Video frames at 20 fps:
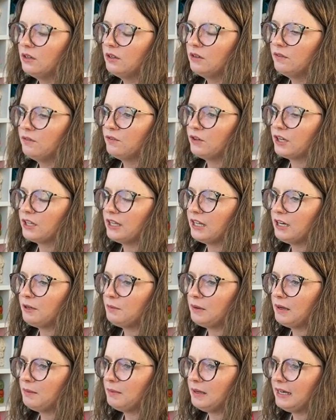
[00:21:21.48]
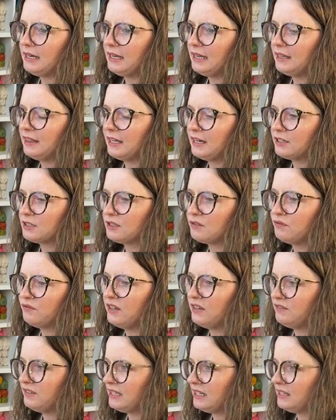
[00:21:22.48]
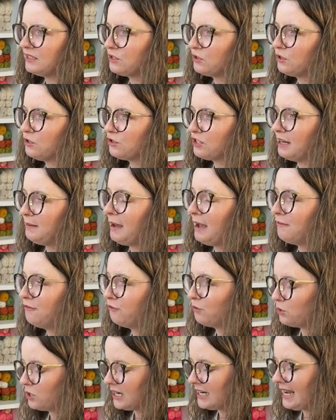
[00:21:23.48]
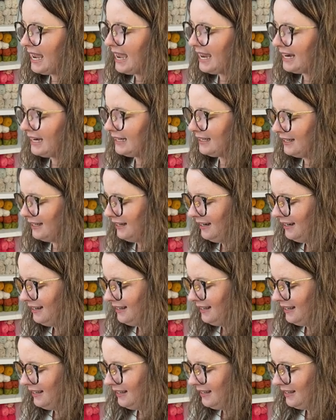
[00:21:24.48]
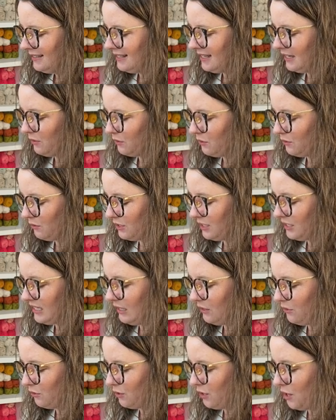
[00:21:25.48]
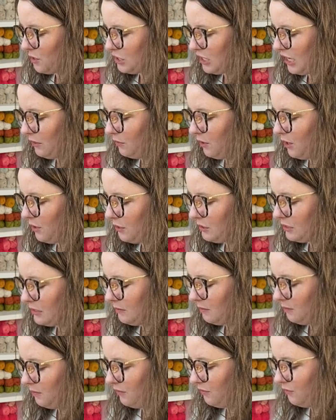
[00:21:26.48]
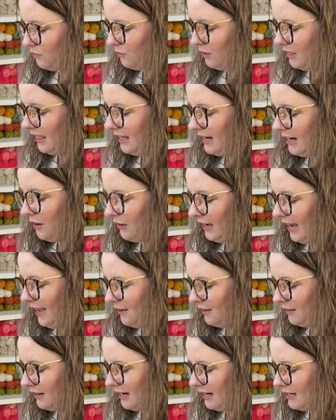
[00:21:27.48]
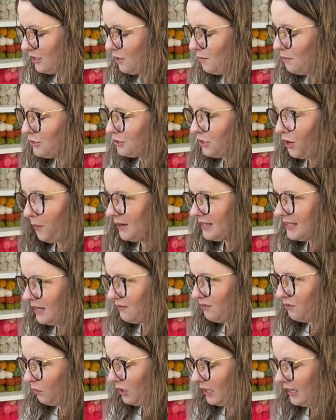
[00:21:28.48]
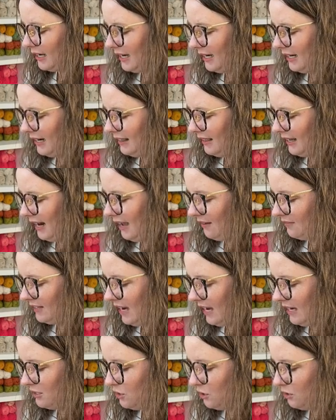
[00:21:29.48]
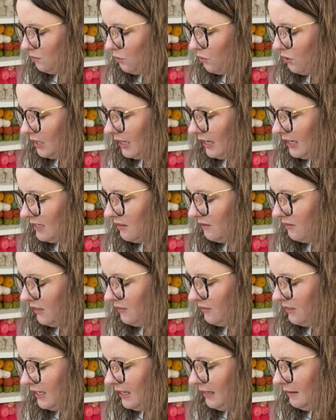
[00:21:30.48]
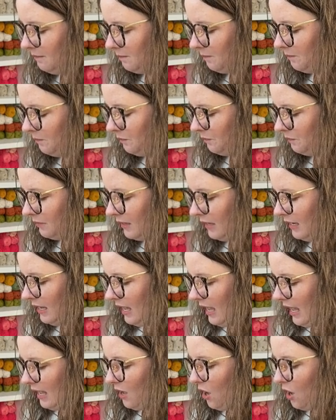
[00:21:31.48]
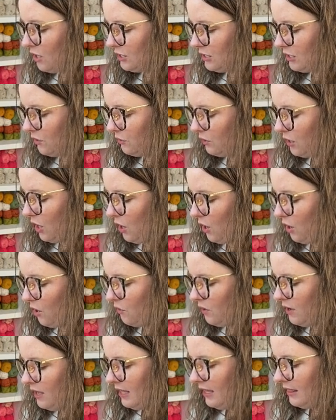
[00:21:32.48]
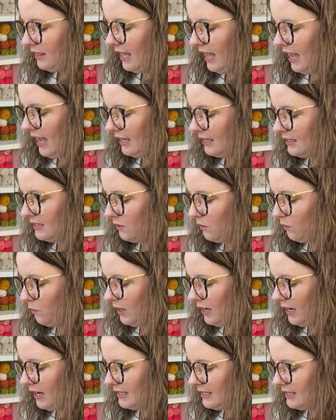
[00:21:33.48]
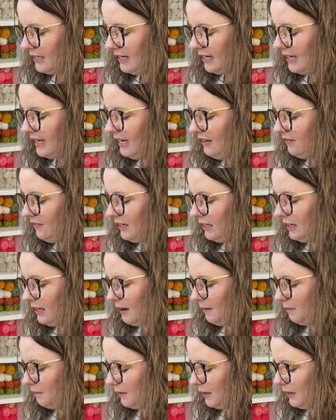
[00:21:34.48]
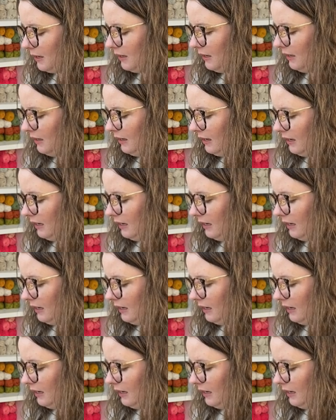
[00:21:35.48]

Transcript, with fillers: for a Claire Bun Beanie, there's fifty. So usually I'm at forty-eight single, single crochet rows before, and then I'll count. And it's almost always at forty-eight. And then I have to add two more to get to fifty. I also know that when it's an even number,